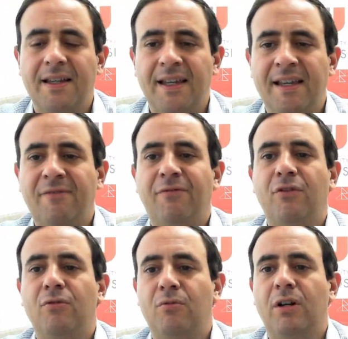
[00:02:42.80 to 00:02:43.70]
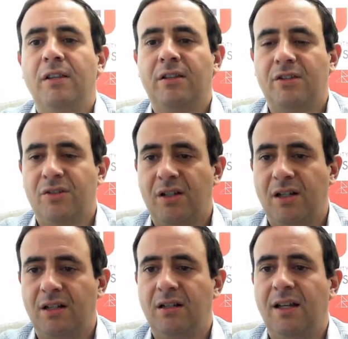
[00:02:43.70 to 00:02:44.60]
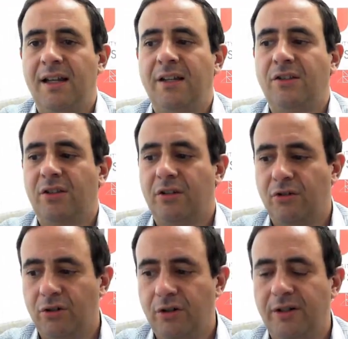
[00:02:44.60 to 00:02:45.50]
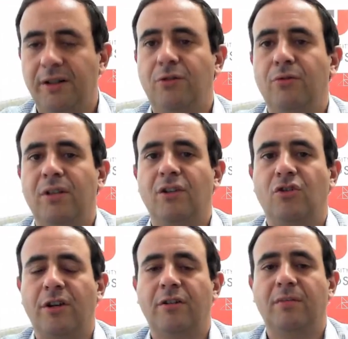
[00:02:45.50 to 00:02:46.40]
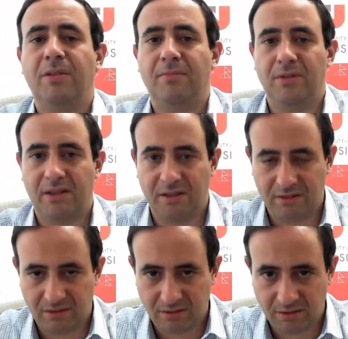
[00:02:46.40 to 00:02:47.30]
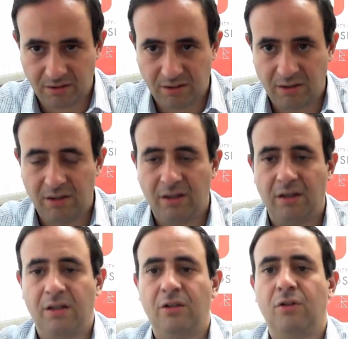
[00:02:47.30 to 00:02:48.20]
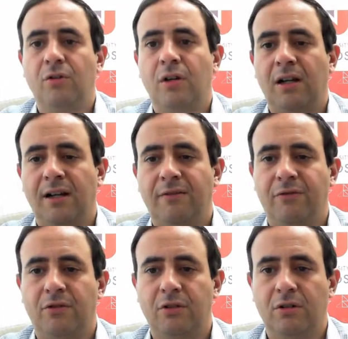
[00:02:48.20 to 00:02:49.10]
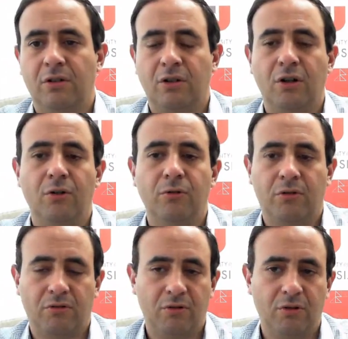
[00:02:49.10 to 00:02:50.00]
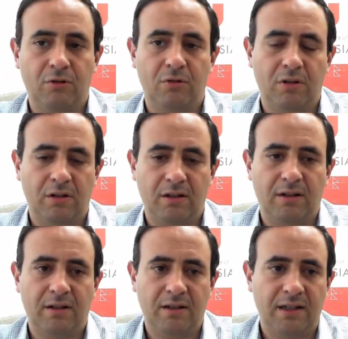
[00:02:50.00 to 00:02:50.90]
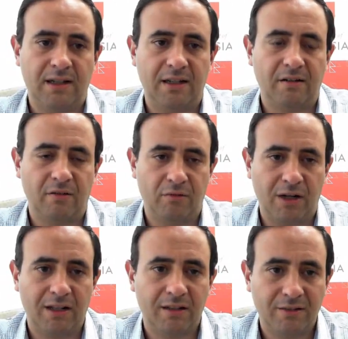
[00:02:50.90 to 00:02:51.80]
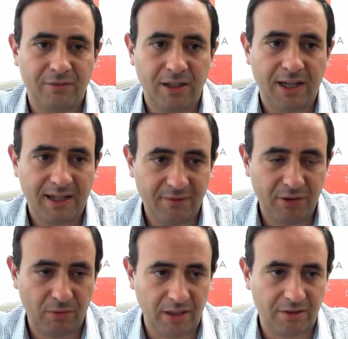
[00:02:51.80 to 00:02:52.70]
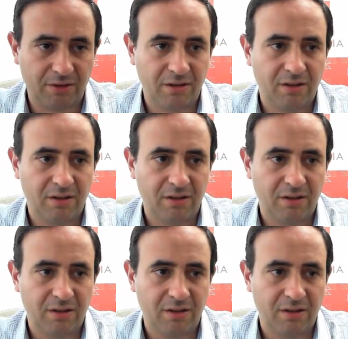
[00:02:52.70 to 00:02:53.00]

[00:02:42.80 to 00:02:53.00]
if you want to sell a security to the general public, you have to go through a relatively heavyweight